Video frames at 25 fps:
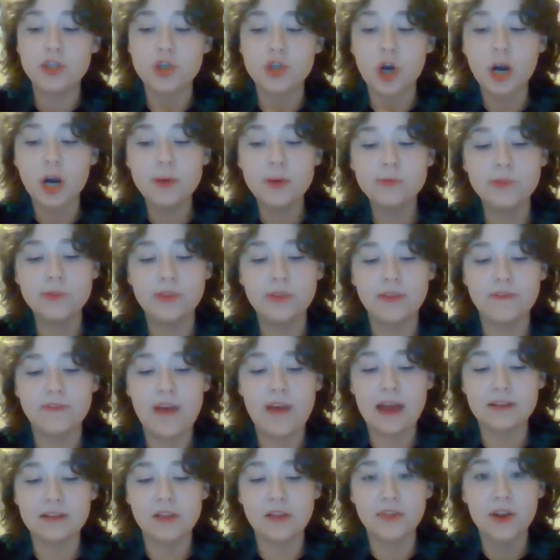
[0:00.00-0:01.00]
to terms with the
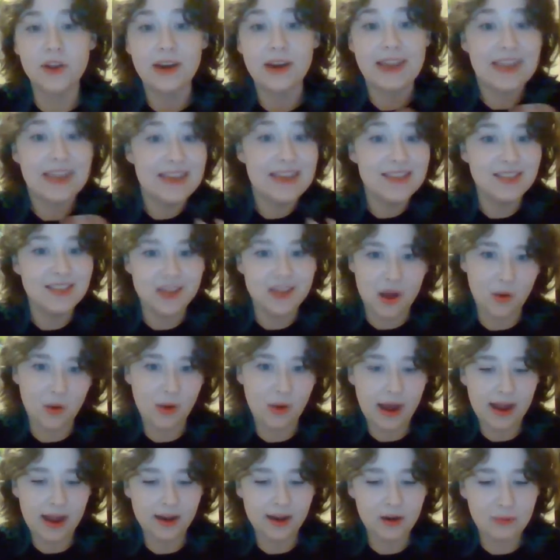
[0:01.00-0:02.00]
fact that there is no
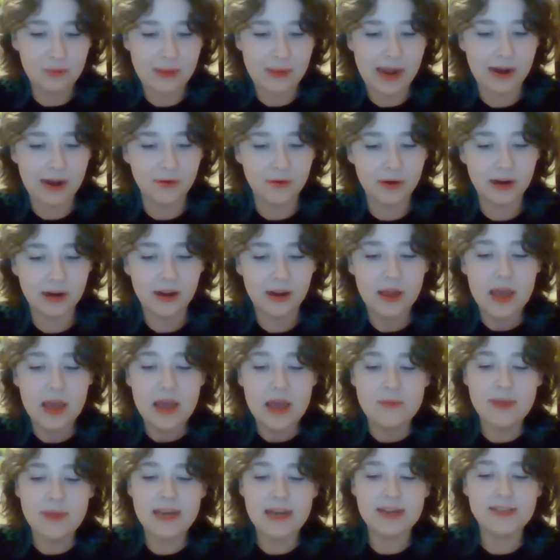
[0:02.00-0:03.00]
higher power,
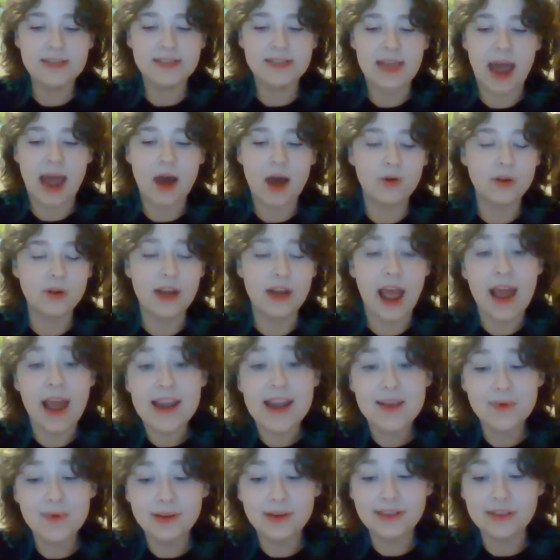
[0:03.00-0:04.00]
because how could
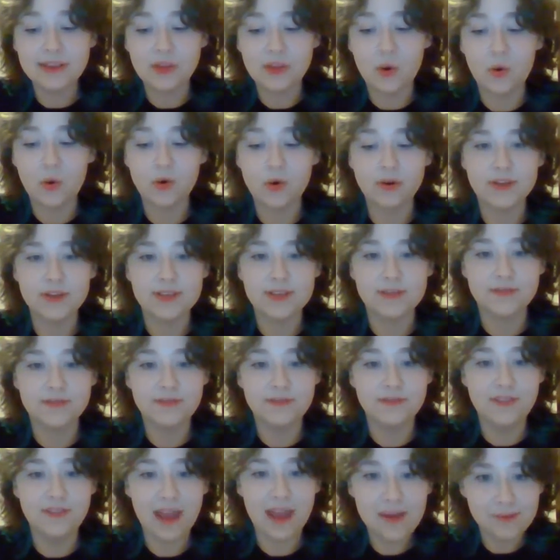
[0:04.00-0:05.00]
anyone let the horrors of
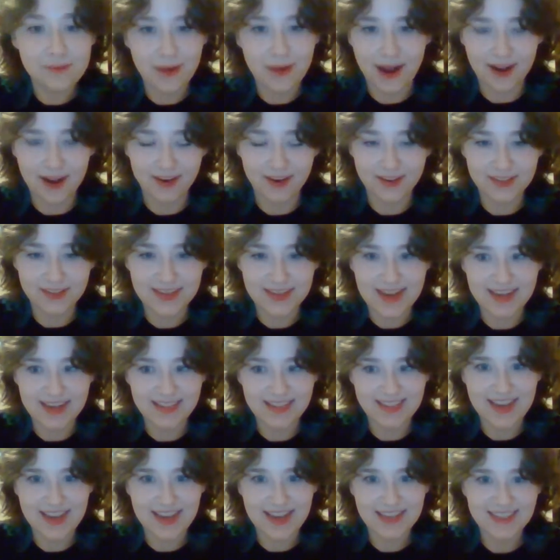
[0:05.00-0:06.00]
vampires
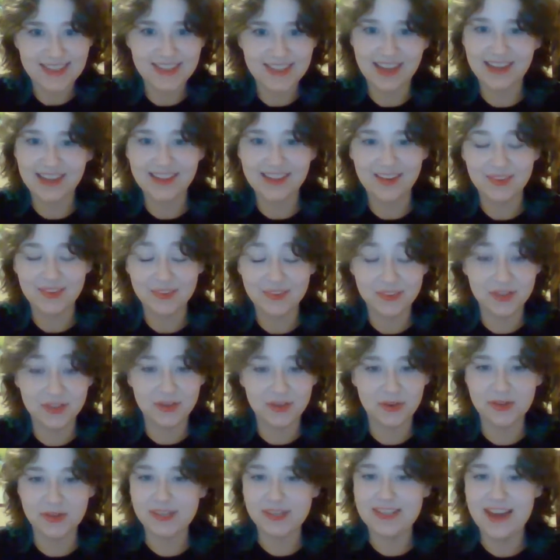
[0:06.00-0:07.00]
exist? Like, they're
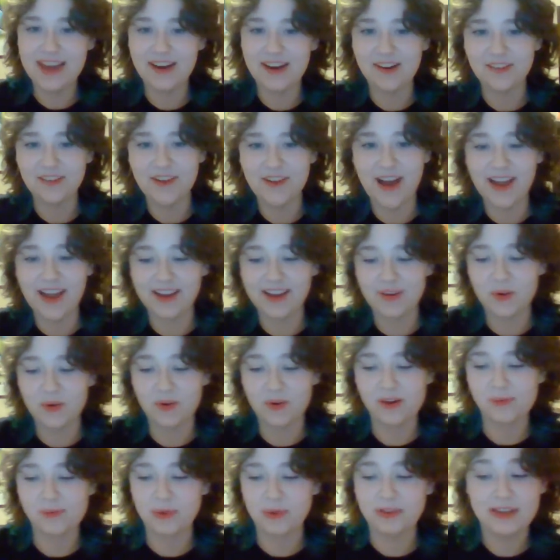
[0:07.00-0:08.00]
literally terrifying and
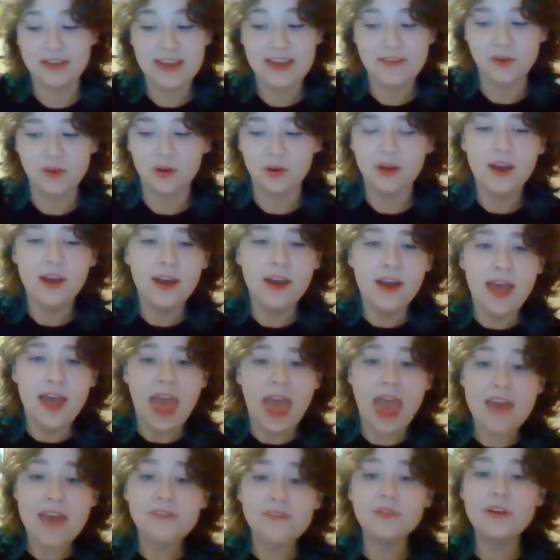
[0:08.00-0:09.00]
horrible and evil.
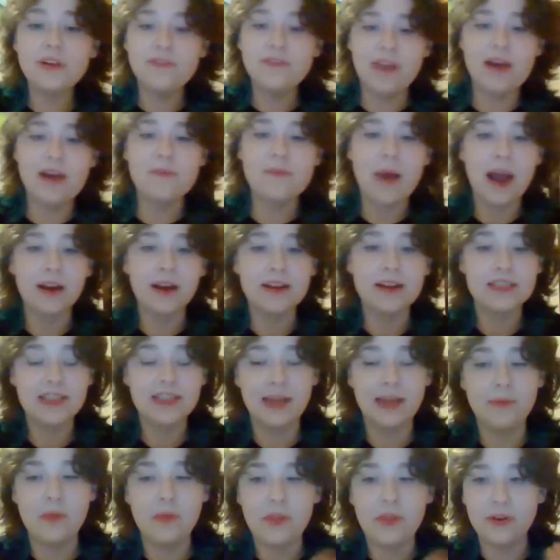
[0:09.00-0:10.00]
Every vampire has
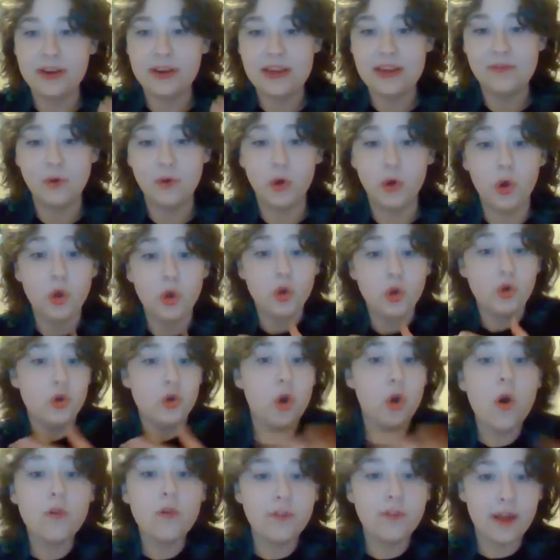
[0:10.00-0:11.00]
claimed that they're evil.
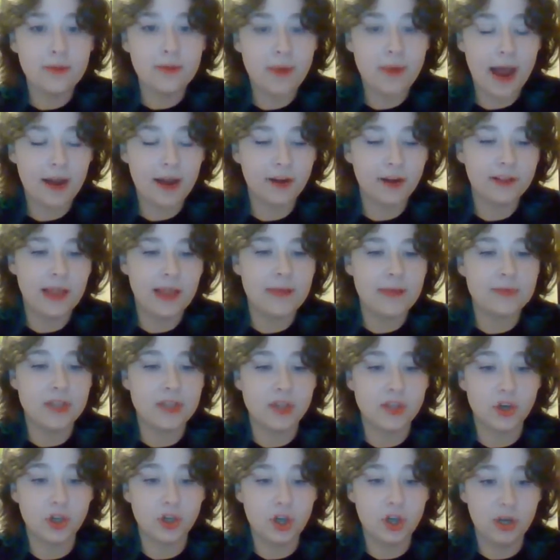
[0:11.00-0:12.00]
No vampire claims that
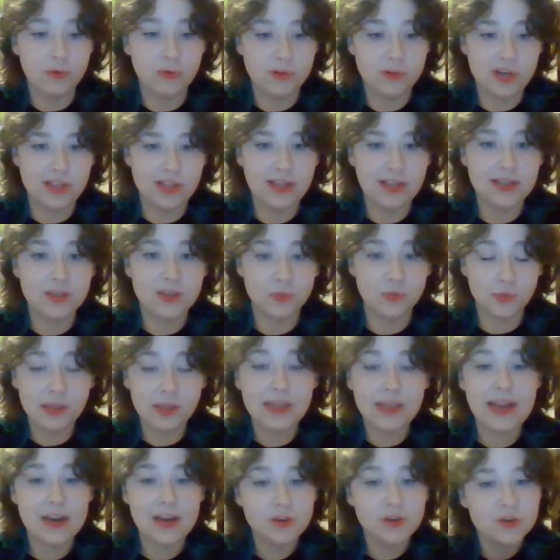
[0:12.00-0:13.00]
they're good, which I think is a
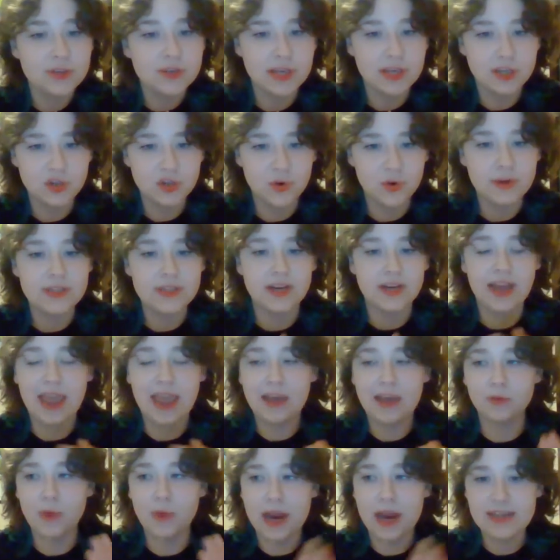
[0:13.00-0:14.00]
really interesting choice on
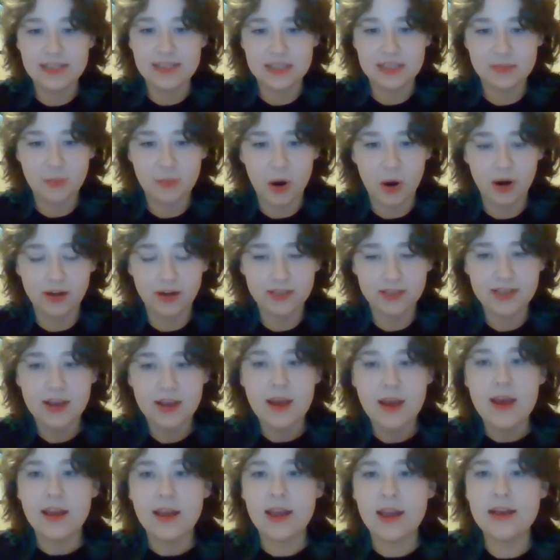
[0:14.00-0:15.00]
Anne Rice's part,
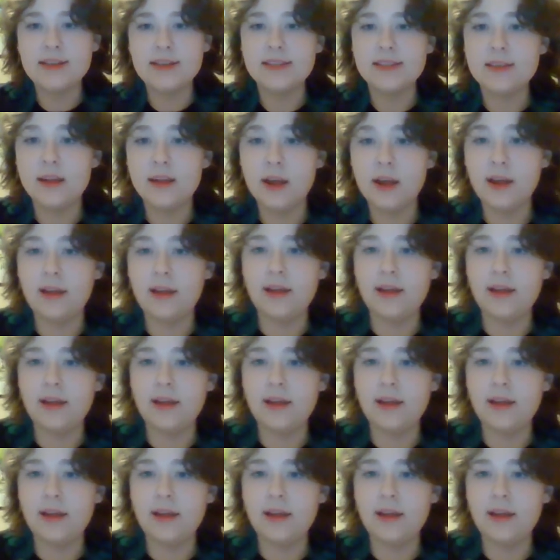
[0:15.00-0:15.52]
because